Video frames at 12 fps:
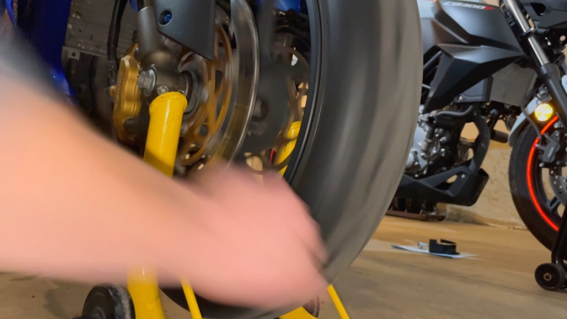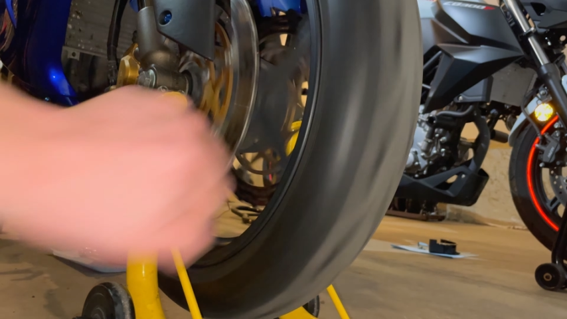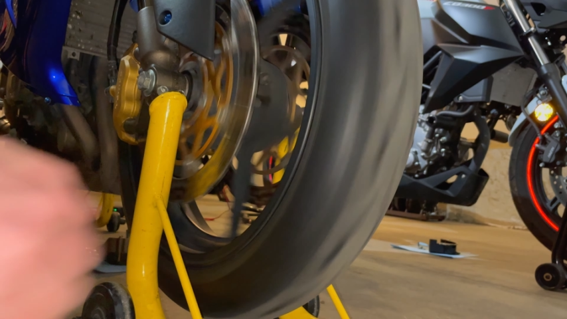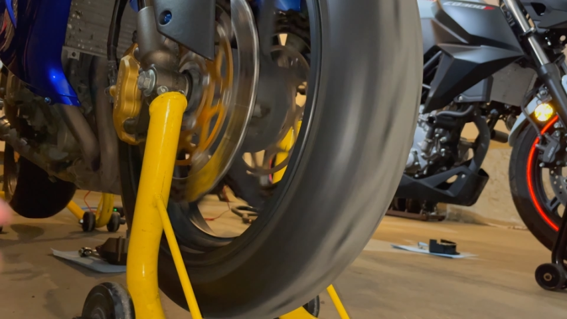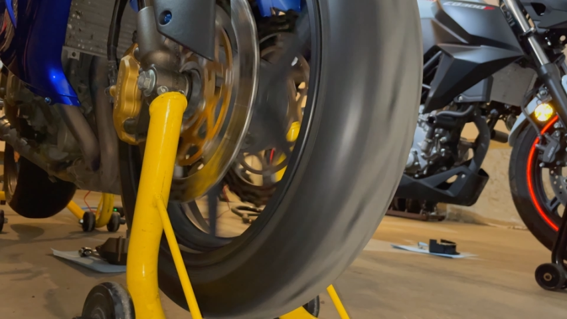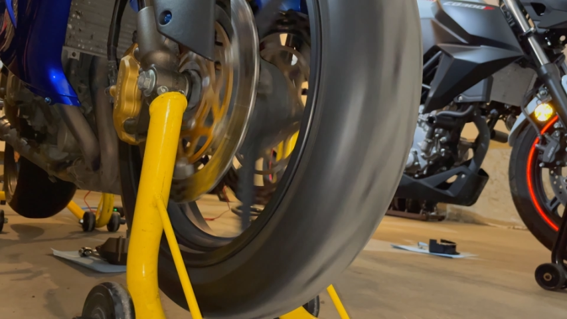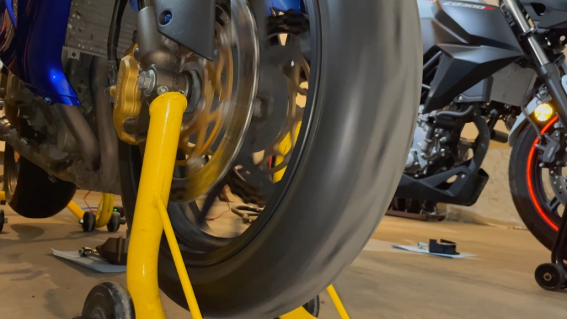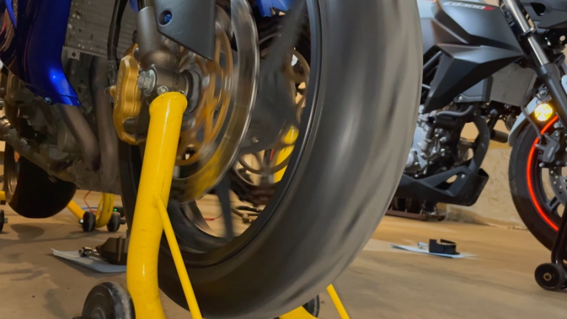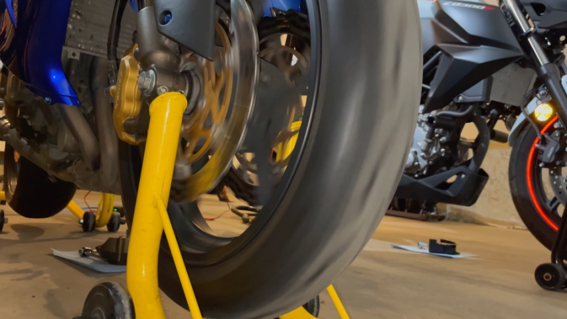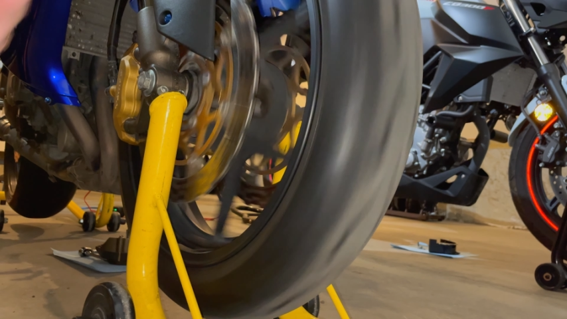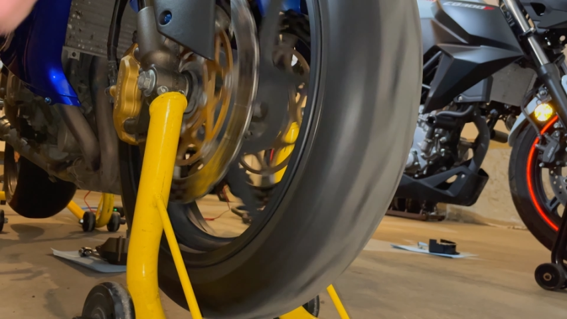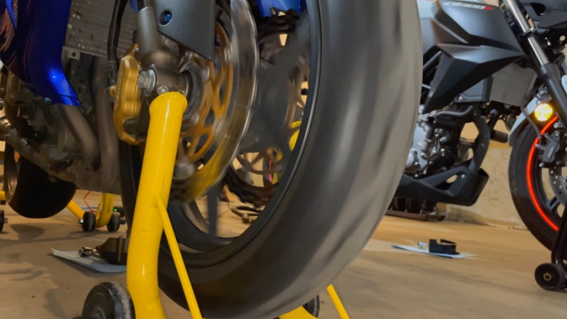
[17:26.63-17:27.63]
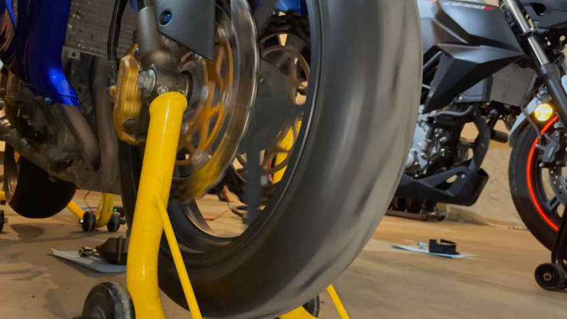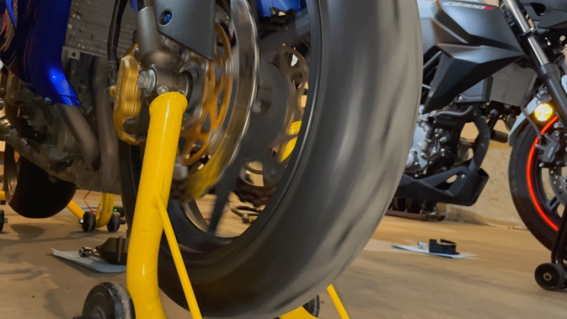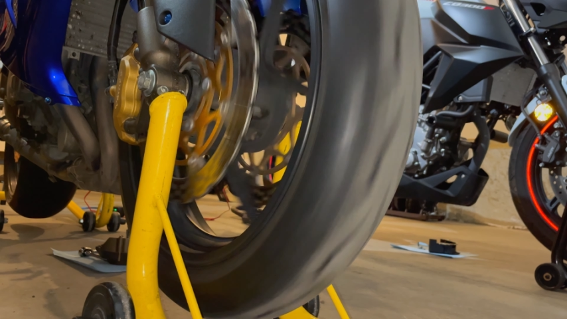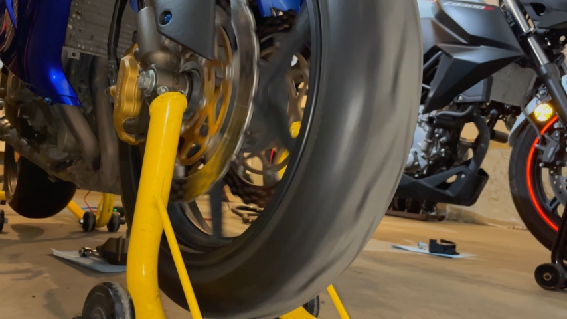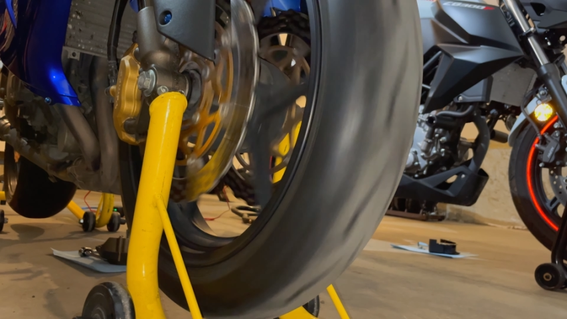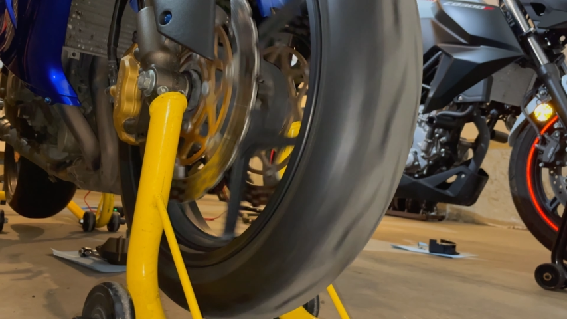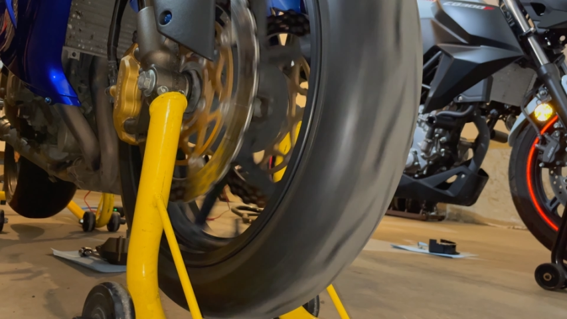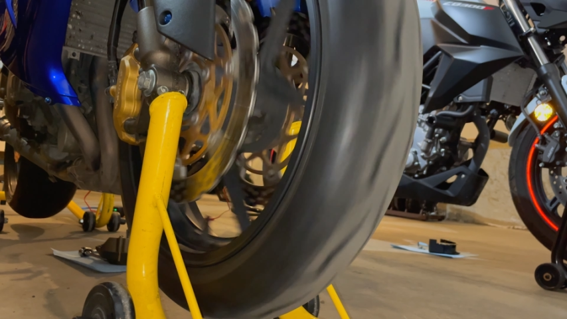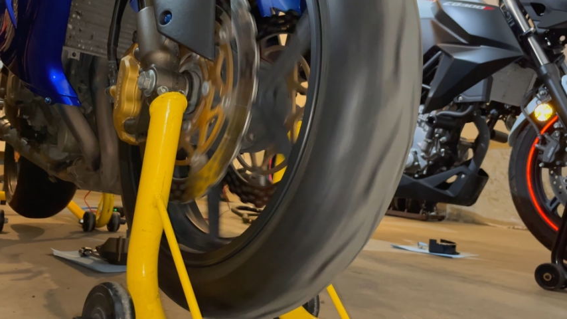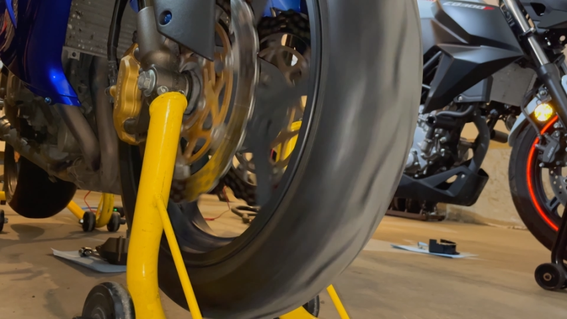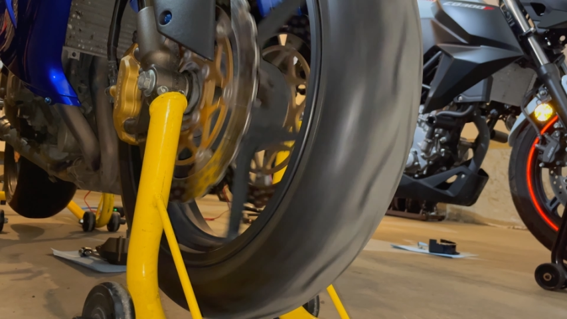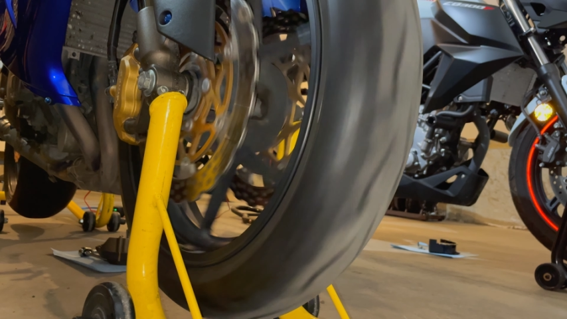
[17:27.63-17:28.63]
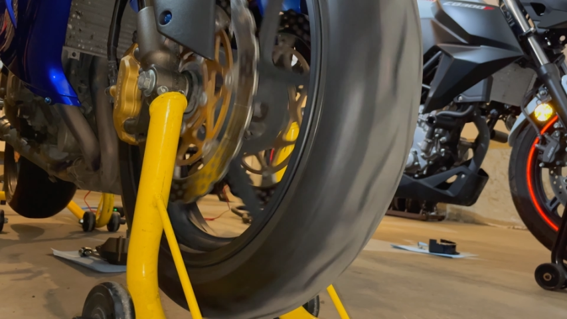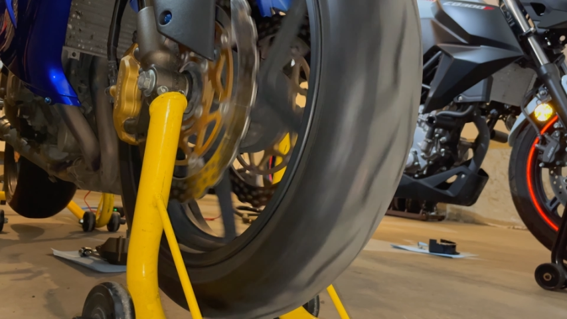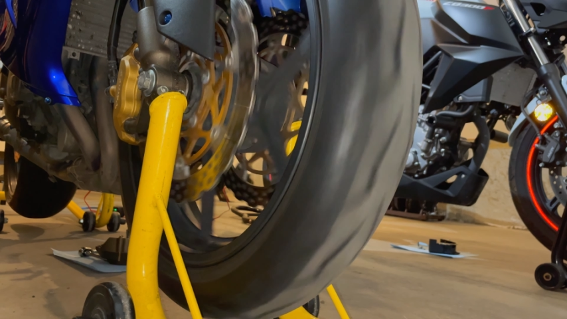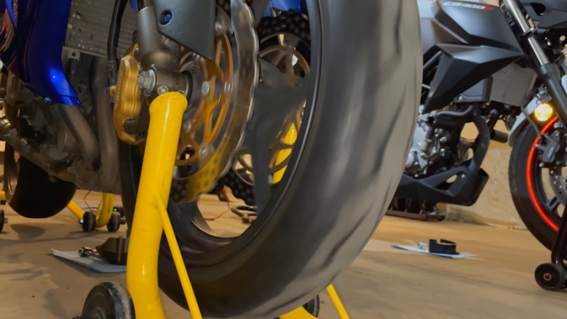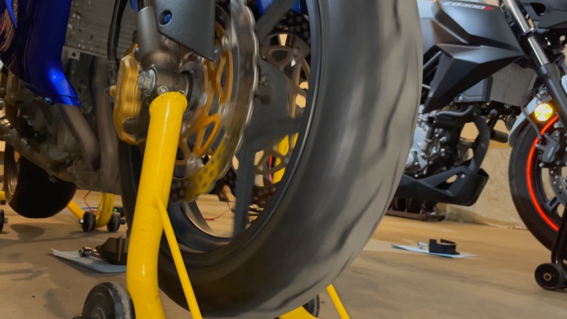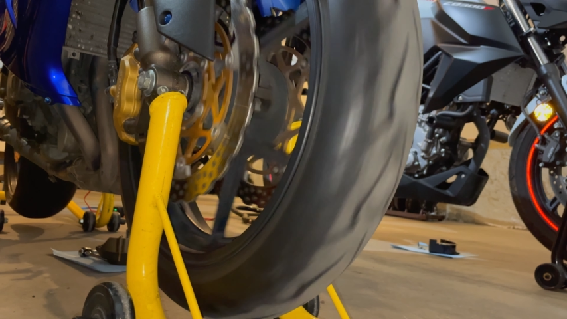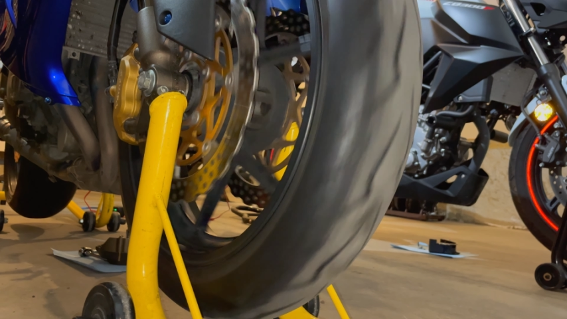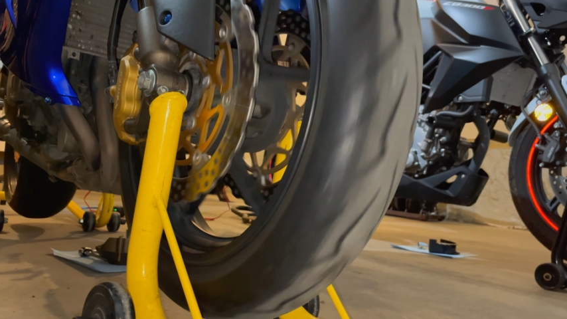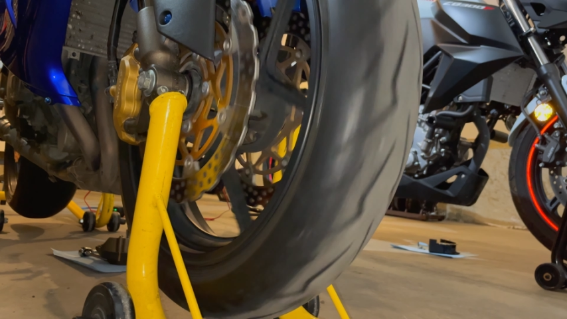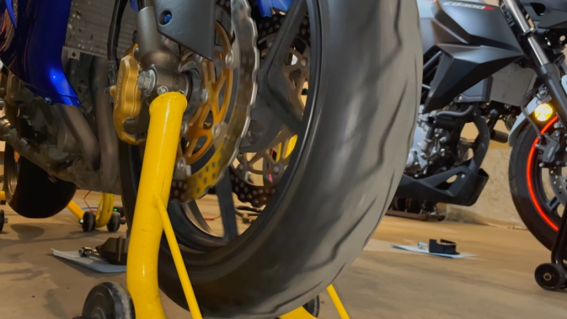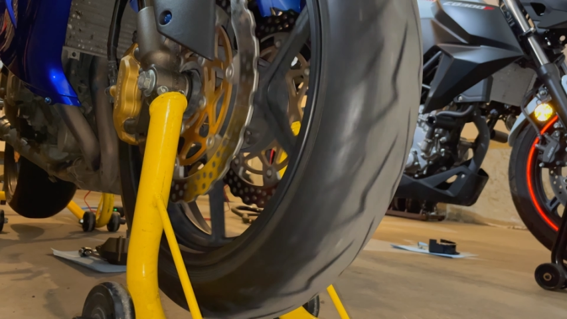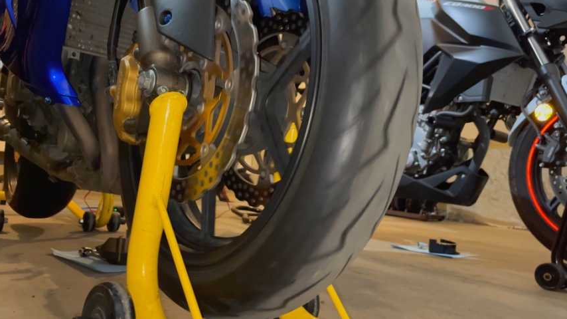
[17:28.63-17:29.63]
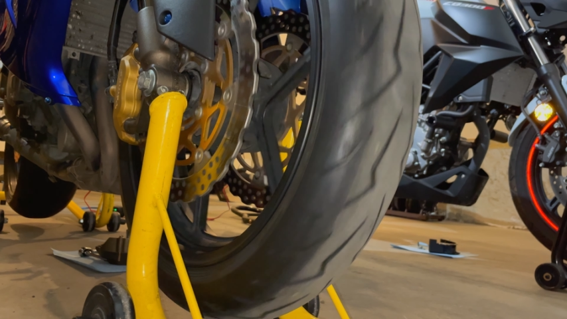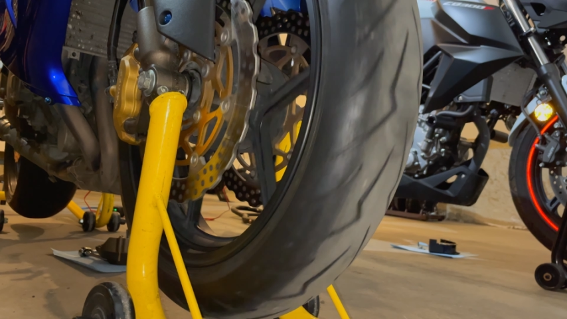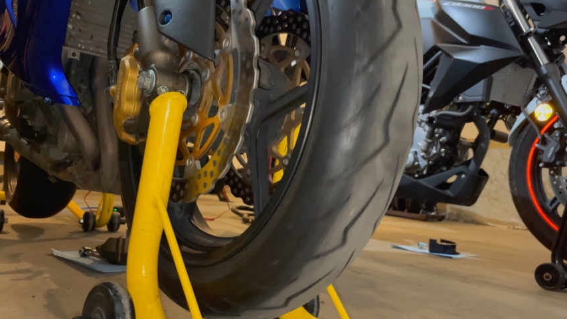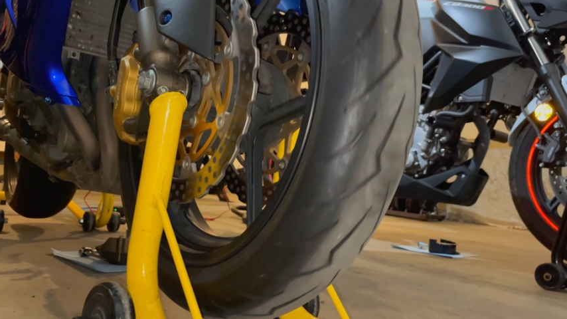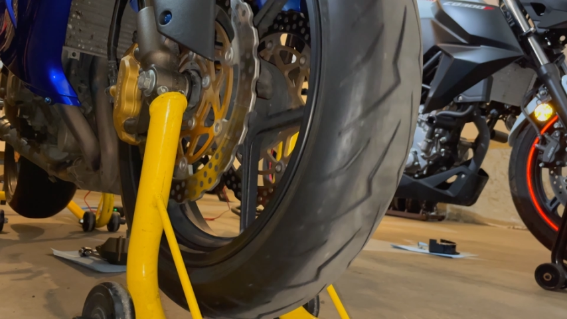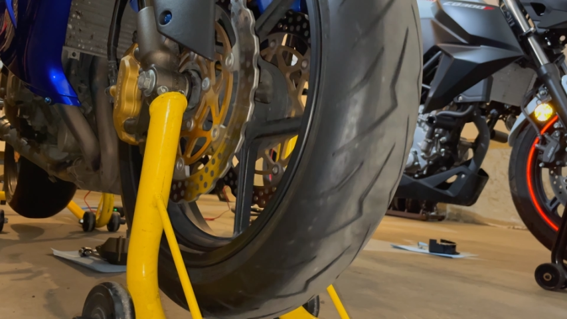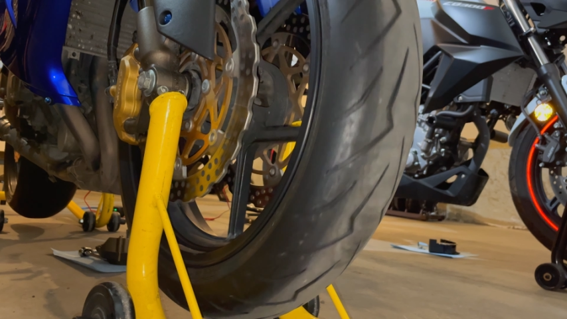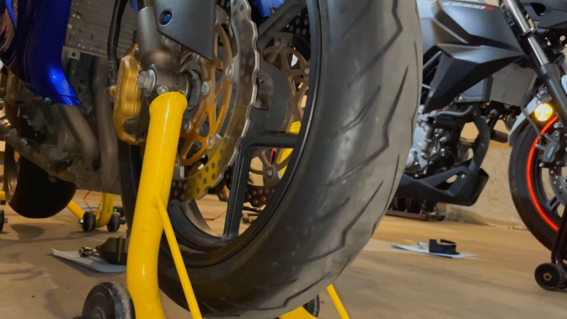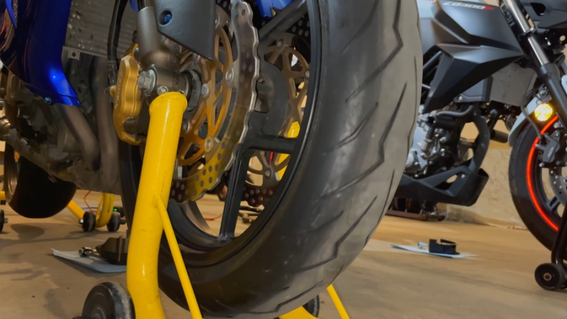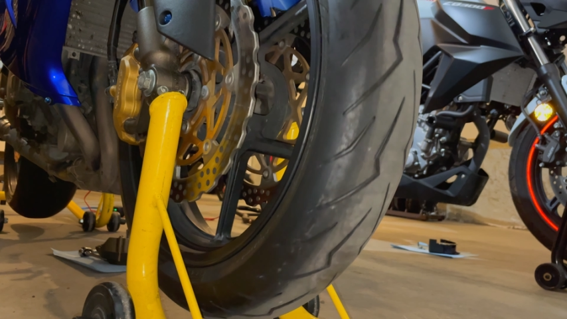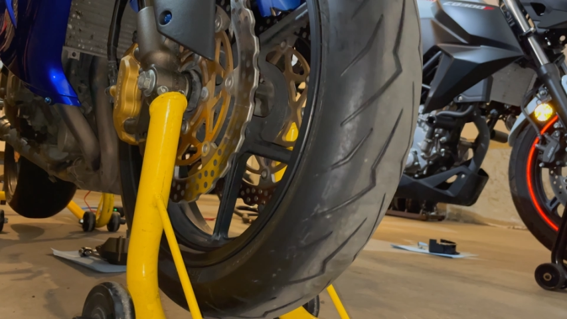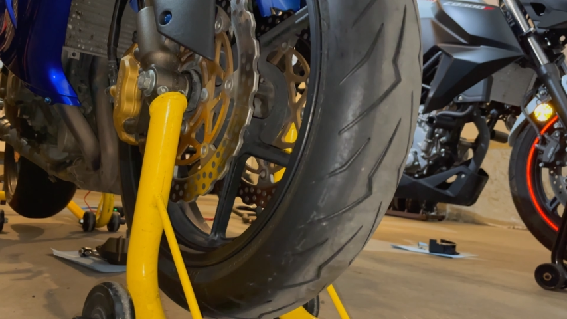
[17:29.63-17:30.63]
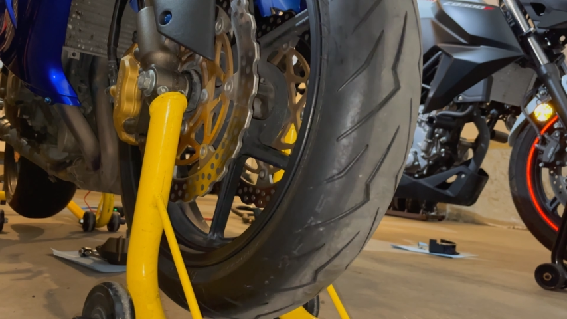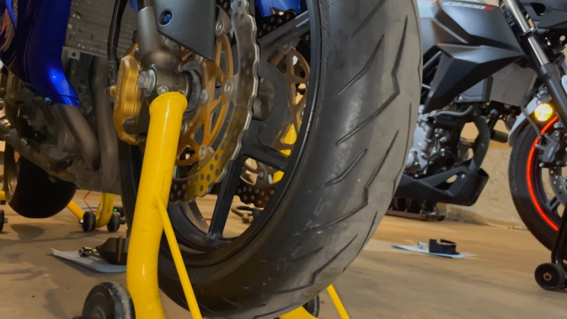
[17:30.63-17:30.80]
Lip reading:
[unreadable: no face in view]